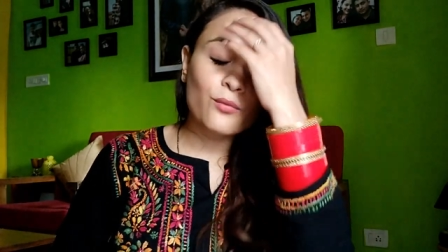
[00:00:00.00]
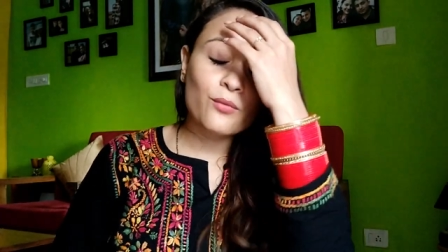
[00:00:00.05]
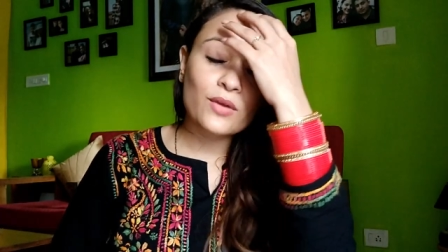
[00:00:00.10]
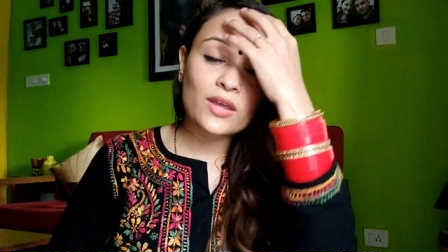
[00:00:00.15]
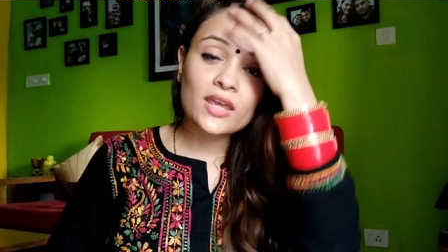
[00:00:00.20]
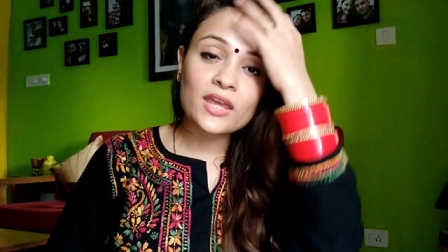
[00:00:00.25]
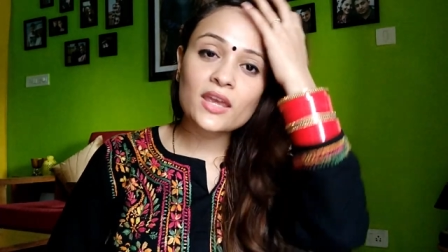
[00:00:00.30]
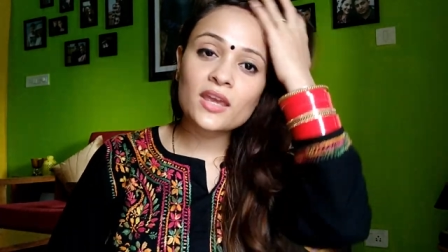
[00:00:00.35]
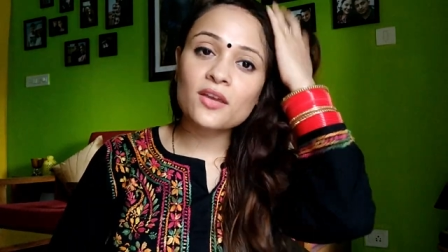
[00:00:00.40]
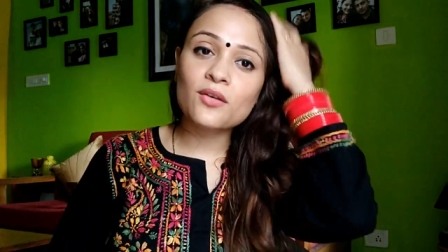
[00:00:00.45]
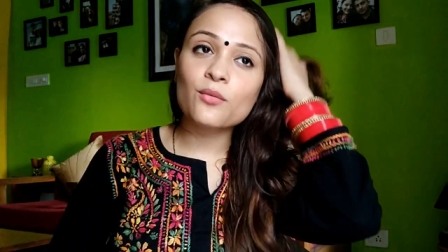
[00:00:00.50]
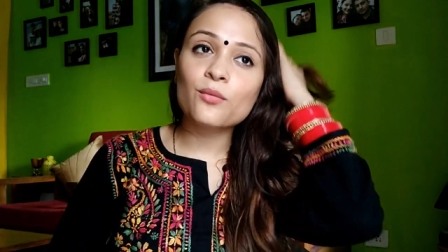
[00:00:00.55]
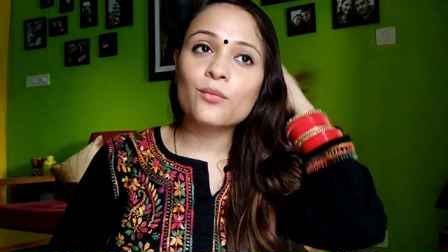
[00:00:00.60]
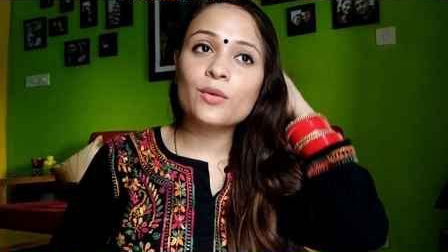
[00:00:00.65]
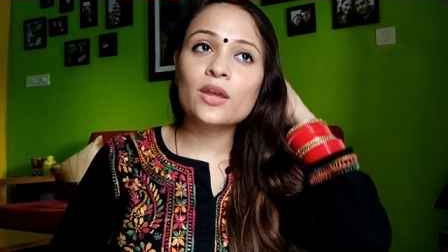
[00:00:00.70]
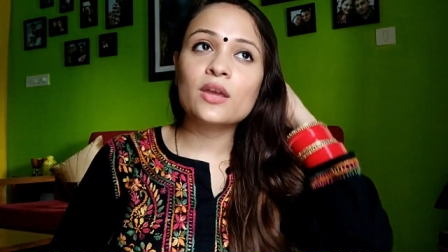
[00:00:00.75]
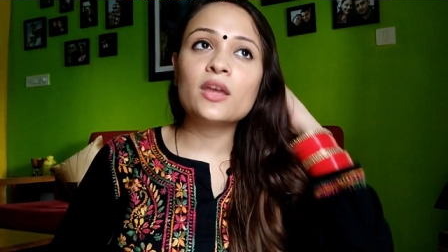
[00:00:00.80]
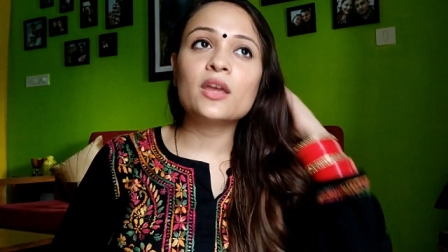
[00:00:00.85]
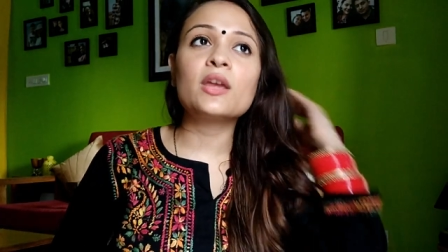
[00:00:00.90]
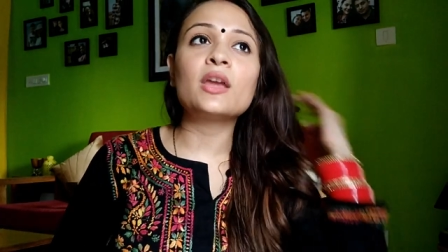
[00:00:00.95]

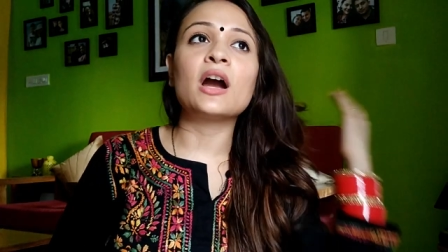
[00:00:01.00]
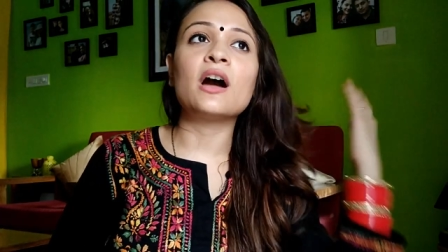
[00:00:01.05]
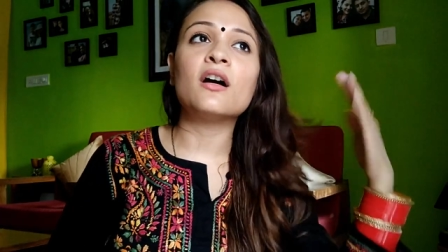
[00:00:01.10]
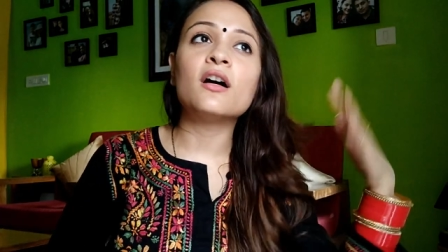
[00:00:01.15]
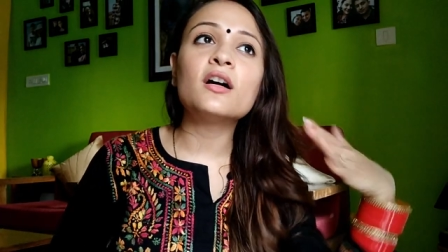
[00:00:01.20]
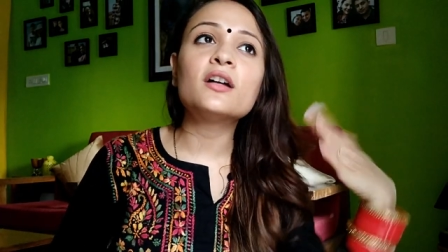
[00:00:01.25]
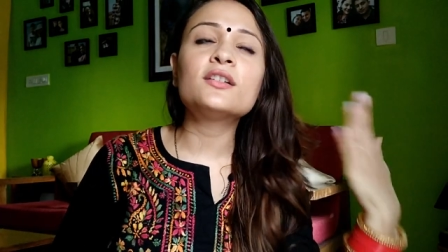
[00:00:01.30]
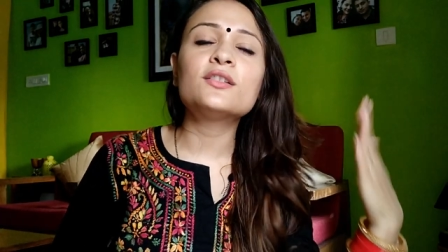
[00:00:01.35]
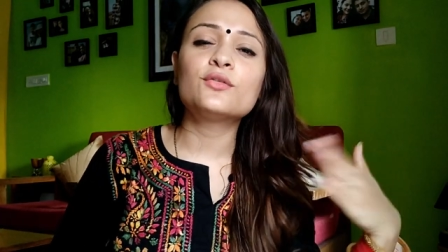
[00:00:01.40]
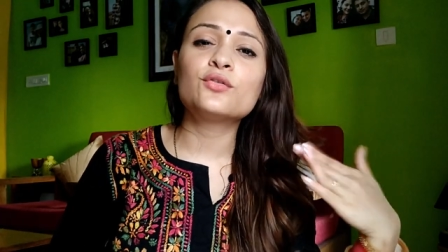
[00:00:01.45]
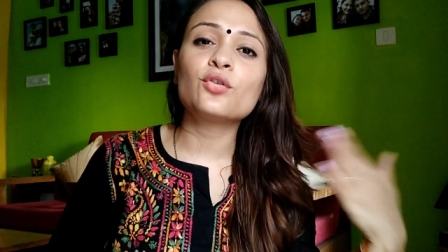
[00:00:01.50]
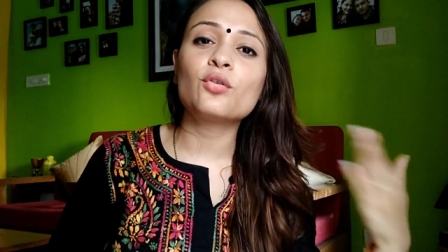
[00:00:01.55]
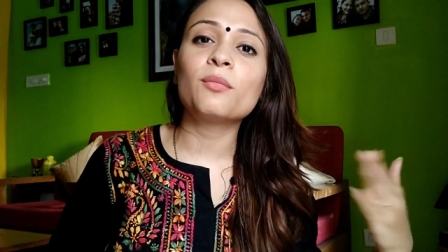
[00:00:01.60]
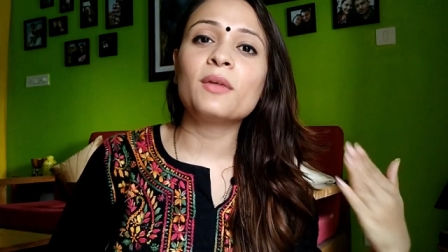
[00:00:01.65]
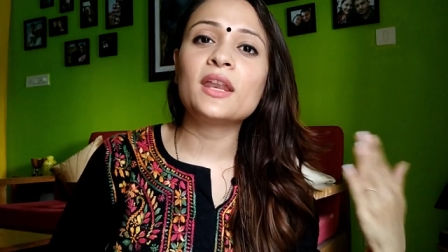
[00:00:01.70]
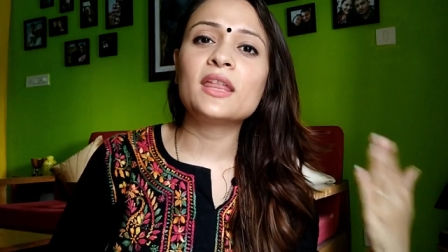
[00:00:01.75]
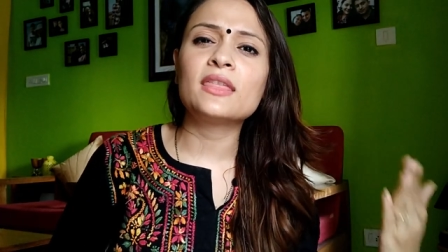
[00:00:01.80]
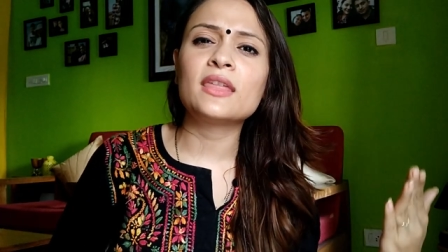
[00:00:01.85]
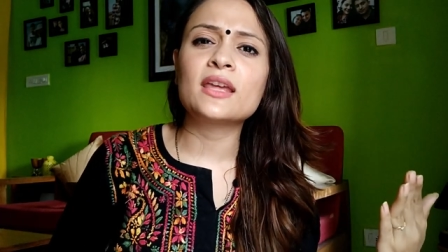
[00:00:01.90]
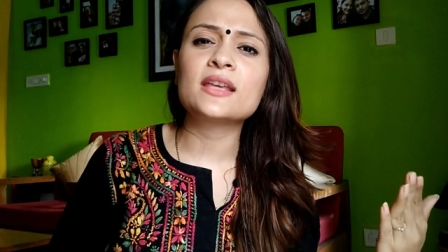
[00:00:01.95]
we heard so
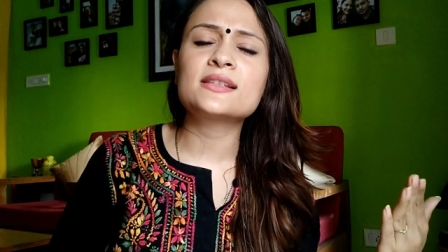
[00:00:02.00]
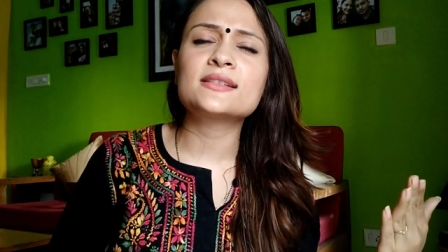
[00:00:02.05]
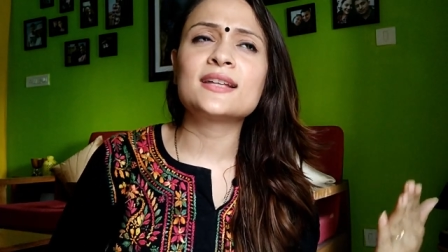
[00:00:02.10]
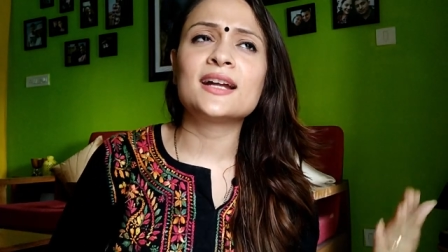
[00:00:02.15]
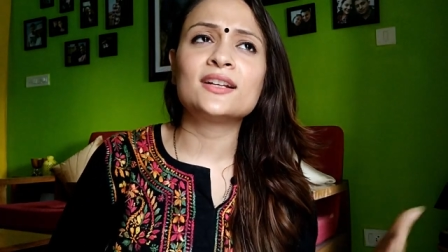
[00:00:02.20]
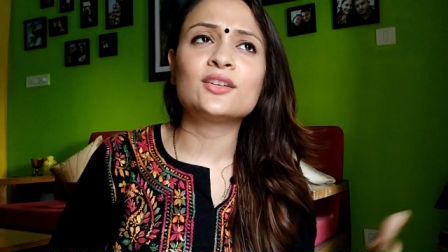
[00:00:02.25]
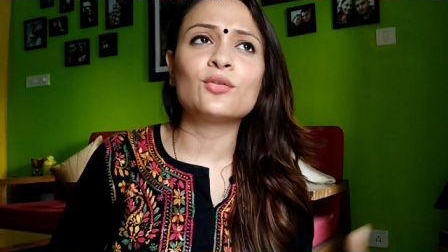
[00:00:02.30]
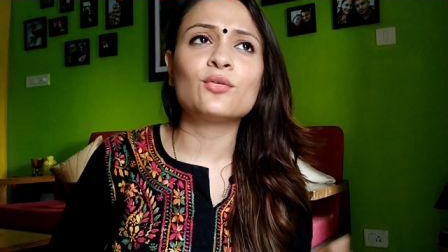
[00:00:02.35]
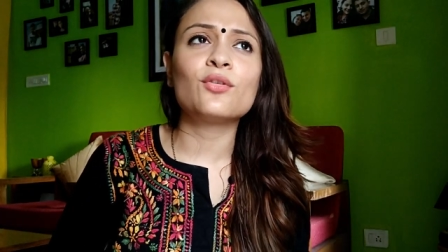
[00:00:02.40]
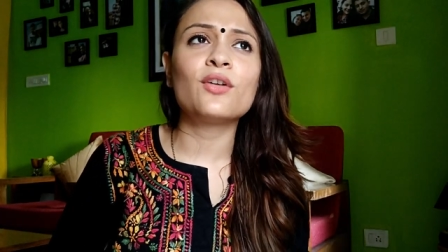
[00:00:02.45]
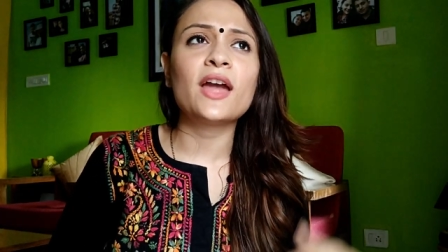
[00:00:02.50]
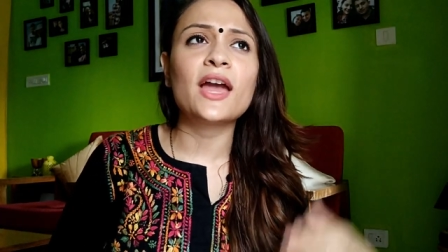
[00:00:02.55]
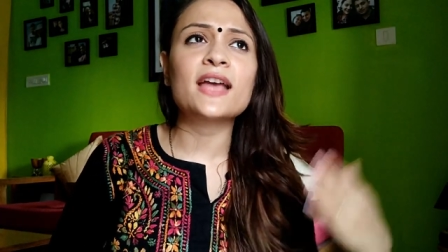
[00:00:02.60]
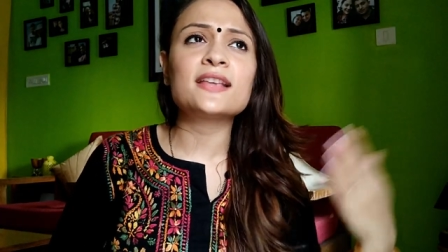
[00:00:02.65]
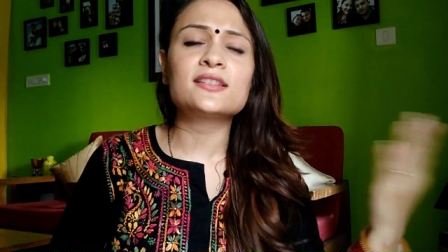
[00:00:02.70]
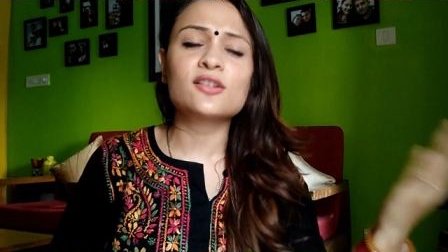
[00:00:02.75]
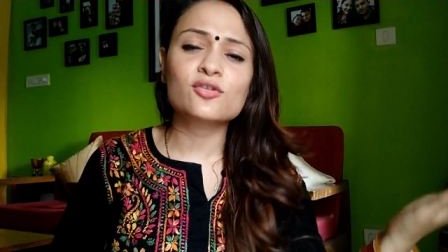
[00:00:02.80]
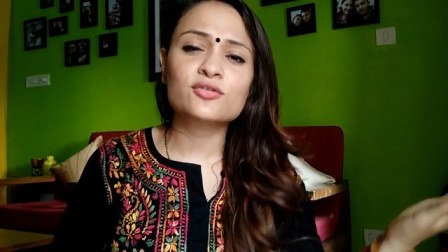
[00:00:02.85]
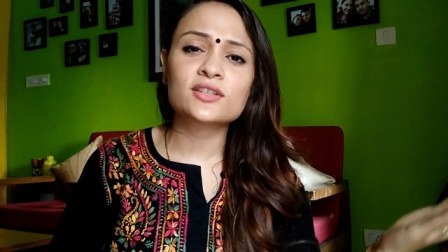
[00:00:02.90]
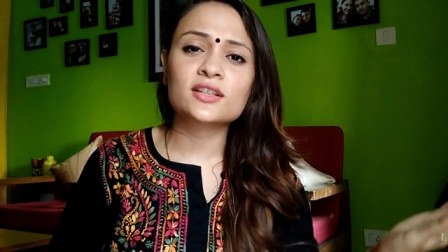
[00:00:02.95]
many things that, you know,
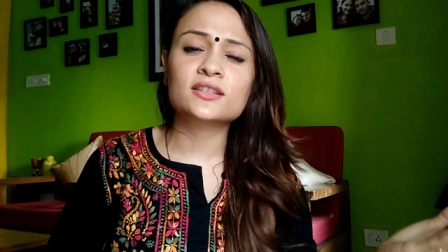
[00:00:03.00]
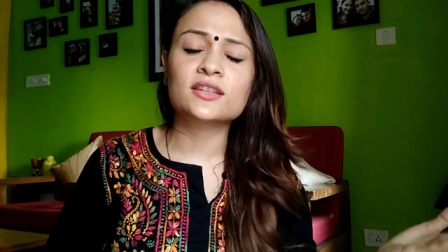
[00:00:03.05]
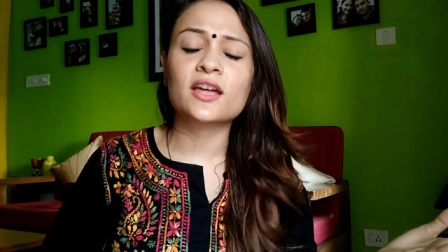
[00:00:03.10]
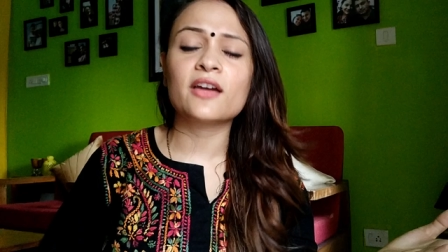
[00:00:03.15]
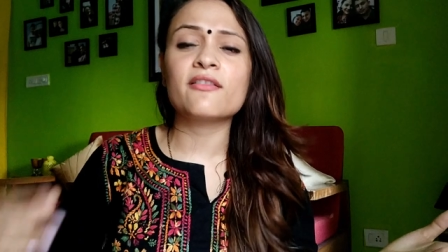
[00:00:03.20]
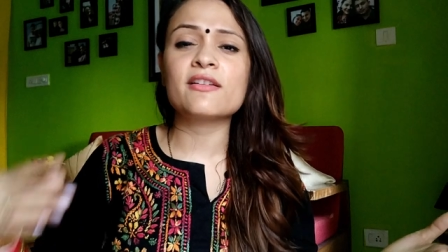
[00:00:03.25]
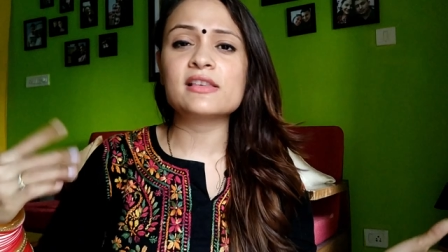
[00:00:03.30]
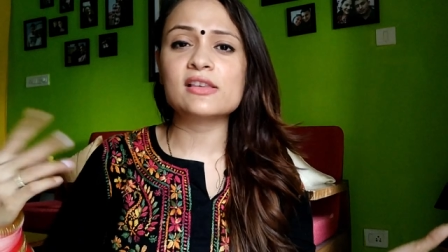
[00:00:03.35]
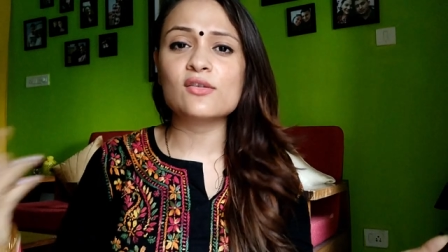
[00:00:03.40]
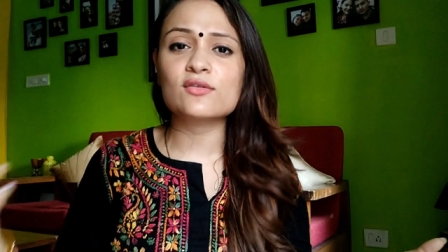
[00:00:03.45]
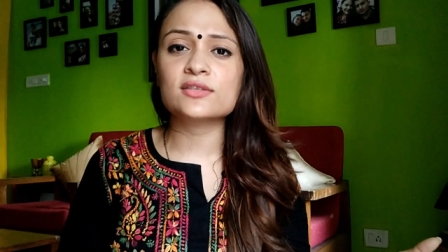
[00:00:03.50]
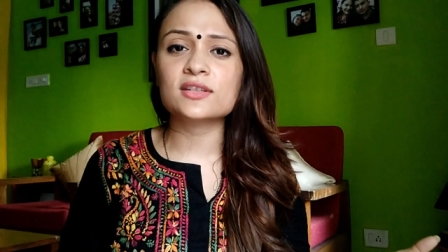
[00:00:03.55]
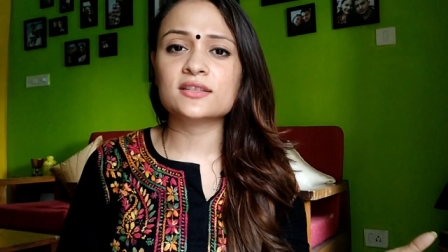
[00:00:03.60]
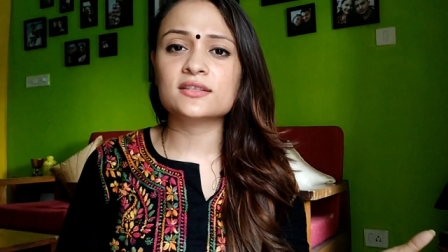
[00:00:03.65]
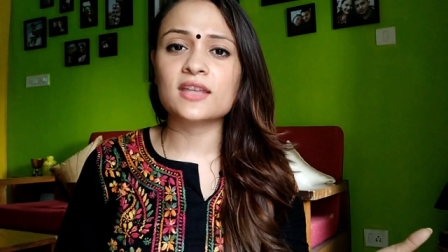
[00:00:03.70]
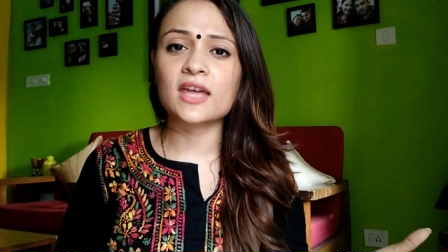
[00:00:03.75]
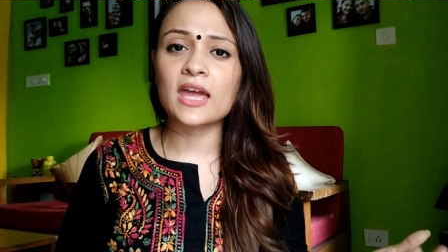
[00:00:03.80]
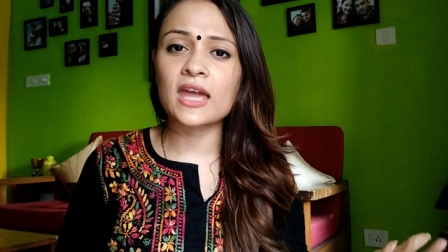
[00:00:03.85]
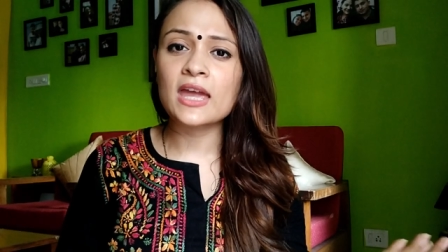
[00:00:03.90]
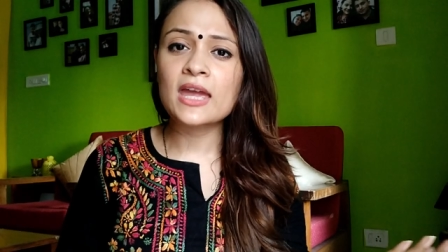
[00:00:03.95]
aisa ho sakta hai, waisa ho
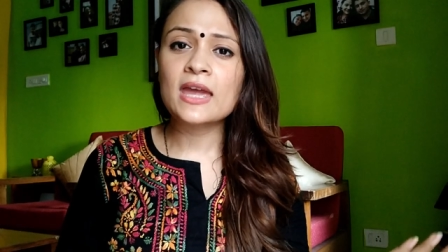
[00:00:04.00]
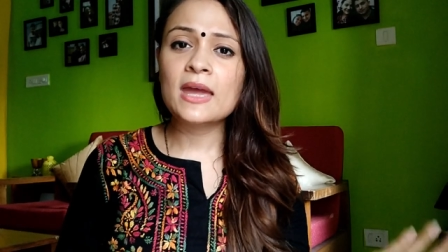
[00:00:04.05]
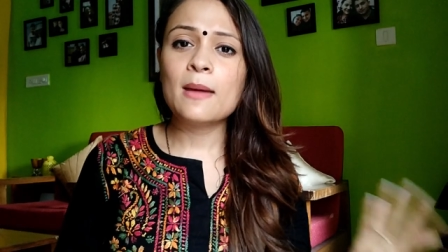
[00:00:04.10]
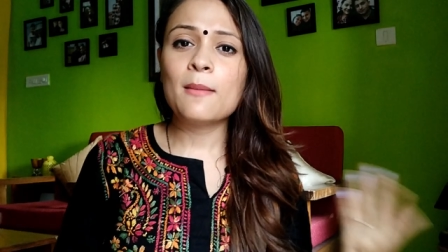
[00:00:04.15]
sakta hai,